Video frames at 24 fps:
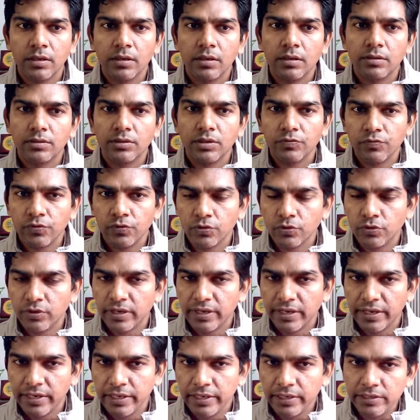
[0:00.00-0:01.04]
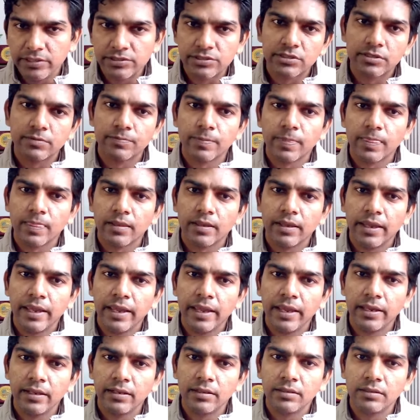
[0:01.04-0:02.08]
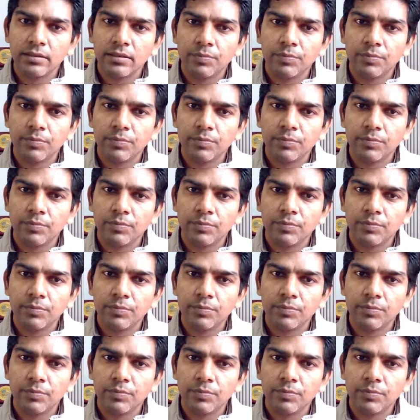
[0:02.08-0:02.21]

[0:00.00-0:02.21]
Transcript: the floor yields and